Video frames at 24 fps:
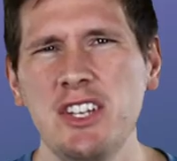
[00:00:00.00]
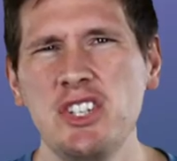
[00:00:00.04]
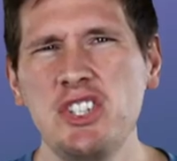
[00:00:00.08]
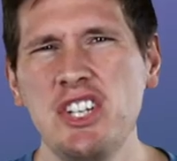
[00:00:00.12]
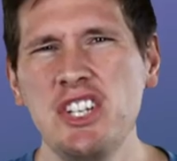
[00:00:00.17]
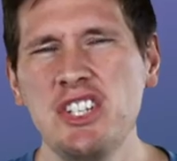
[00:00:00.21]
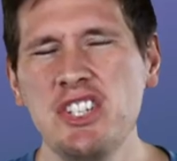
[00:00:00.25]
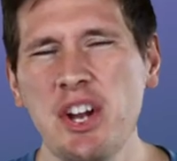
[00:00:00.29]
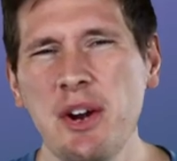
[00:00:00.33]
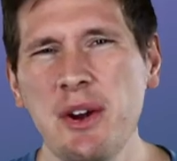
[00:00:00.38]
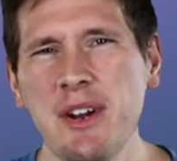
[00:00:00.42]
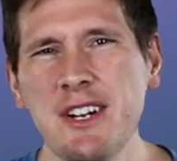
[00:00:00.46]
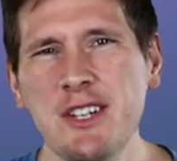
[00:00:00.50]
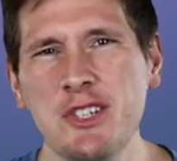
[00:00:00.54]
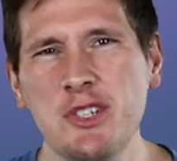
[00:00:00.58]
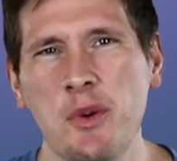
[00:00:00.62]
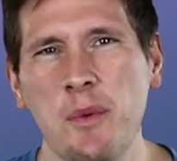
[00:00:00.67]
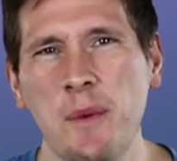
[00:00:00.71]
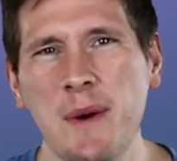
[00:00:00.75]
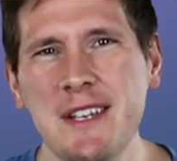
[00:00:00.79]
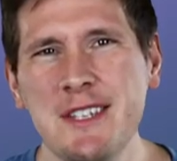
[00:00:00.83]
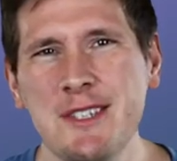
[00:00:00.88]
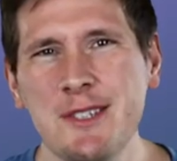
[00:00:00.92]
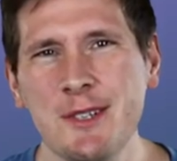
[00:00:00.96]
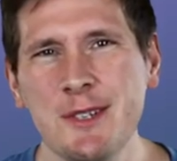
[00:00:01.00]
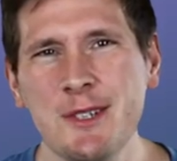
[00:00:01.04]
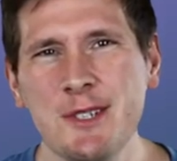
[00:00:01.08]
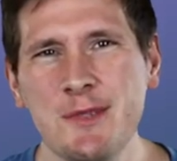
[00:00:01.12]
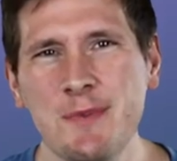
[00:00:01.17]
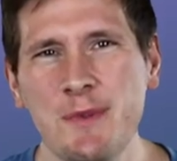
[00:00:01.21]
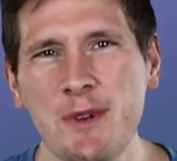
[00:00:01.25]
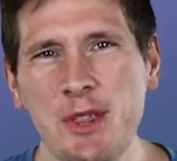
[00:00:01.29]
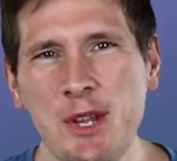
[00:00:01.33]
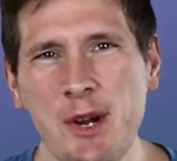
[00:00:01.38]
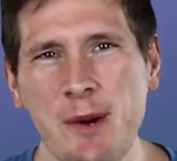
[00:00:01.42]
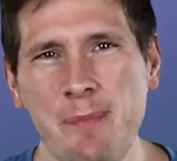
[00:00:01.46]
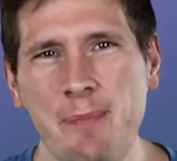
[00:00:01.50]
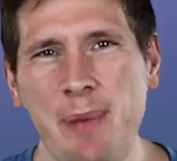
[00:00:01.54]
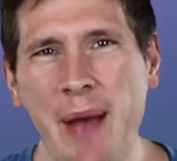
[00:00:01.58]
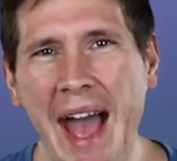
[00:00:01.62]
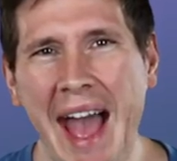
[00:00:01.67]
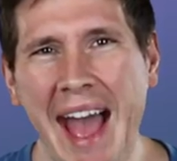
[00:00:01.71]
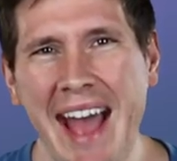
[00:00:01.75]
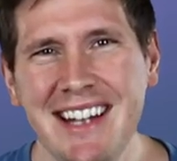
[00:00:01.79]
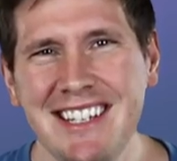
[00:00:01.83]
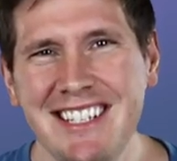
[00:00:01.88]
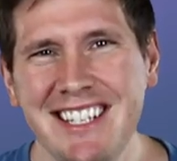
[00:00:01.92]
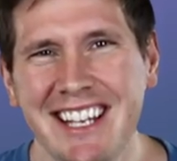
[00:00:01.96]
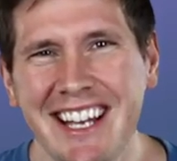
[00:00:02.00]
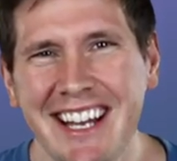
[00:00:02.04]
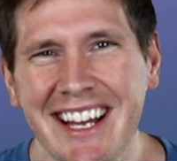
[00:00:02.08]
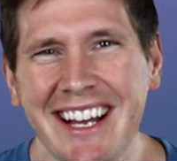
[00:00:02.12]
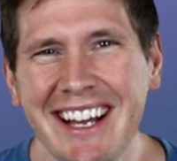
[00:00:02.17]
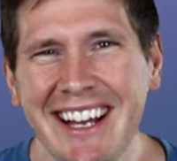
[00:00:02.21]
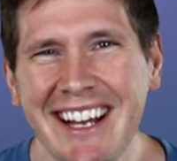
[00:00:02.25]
Is she sharing a Twizzlers with her pet?